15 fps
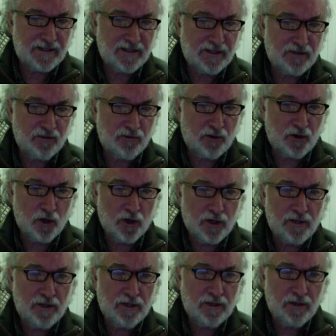to do
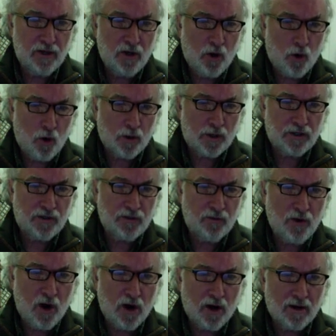good or to do
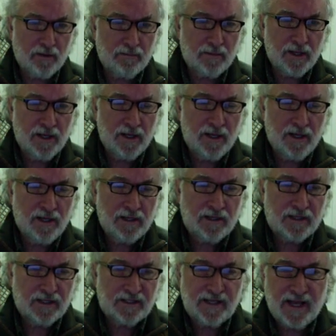harm,
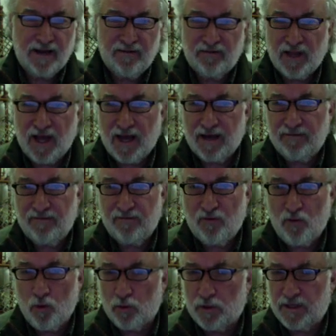to save life
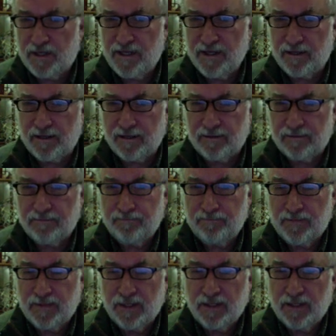or to kill?"
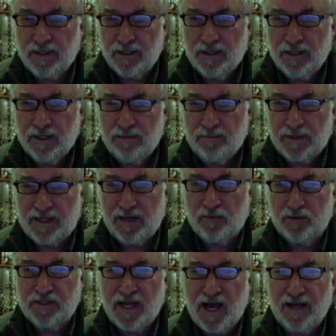But they
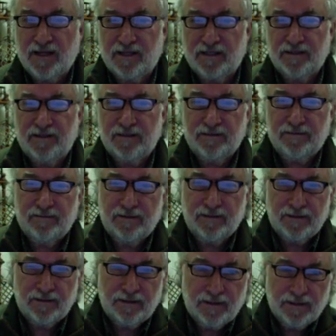were silent.
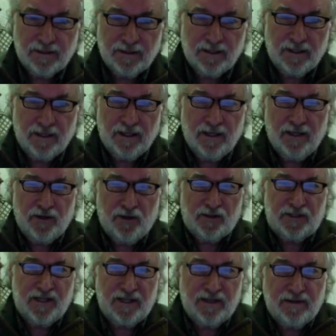You
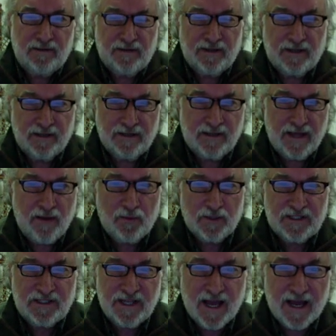see, they would
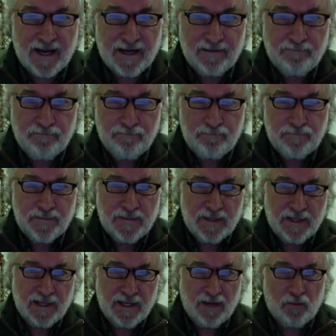say
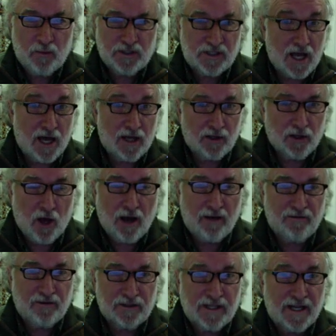it was
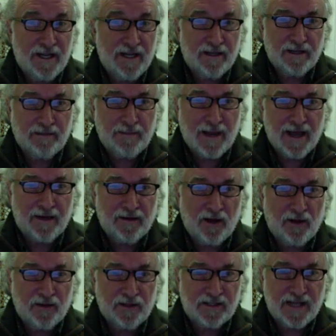unlawful to heal a man
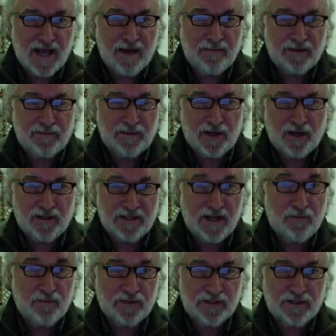on the Sabbath because
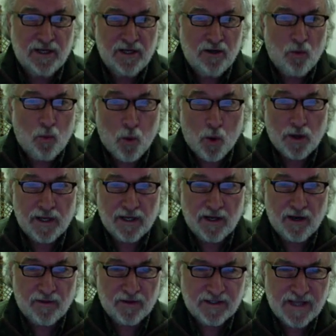that was working
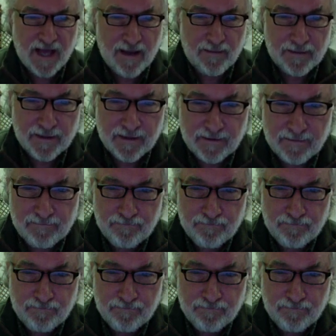on the Sabbath.